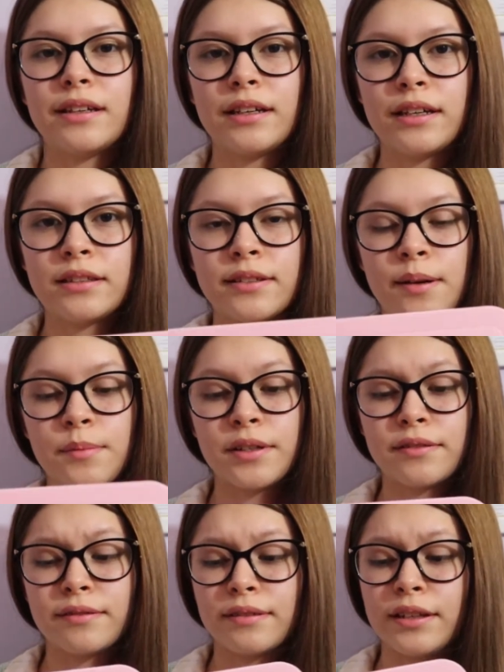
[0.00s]
it's a lot
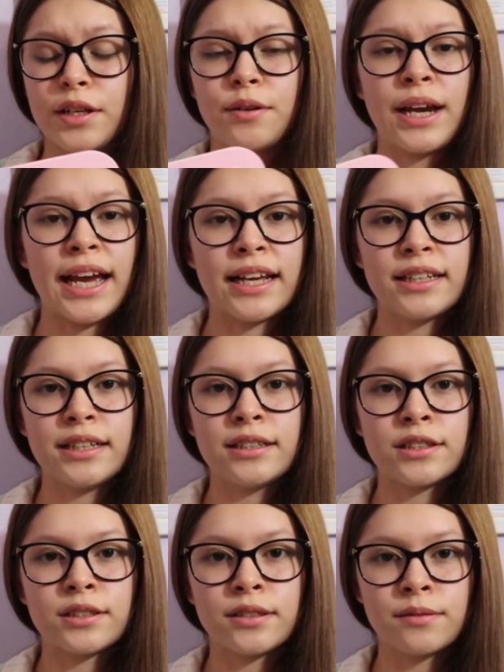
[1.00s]
more, handy
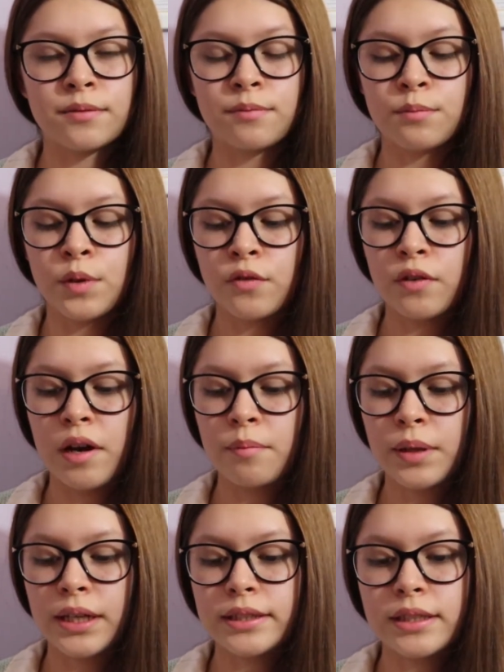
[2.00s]
just to move
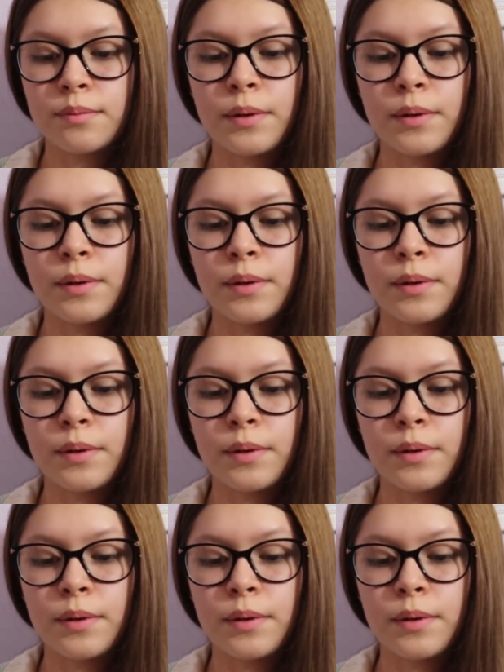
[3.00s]
around places.